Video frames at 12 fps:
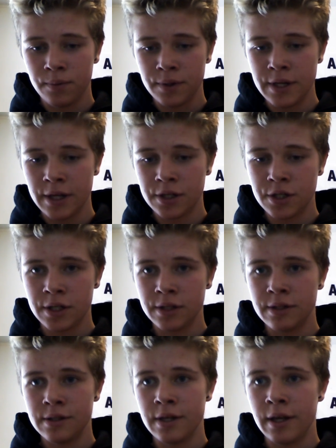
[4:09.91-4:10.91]

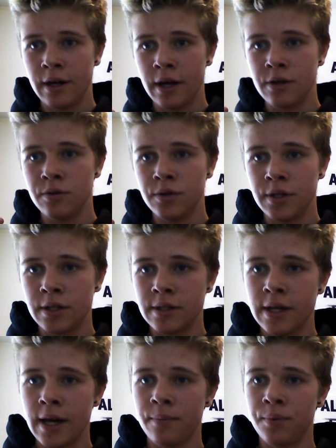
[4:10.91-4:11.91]
predictions and I used
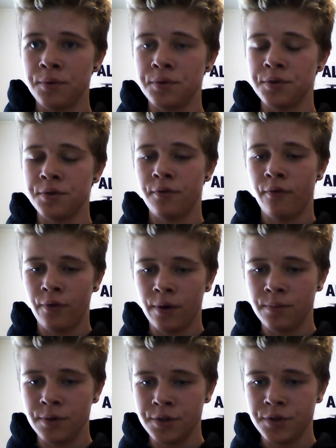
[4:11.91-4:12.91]
examples
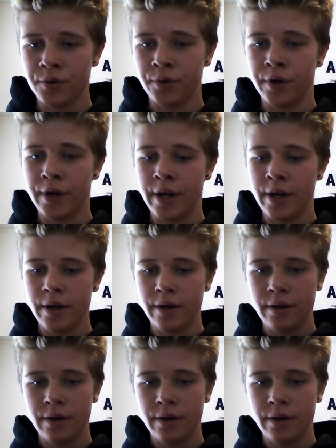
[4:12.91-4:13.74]
from the story.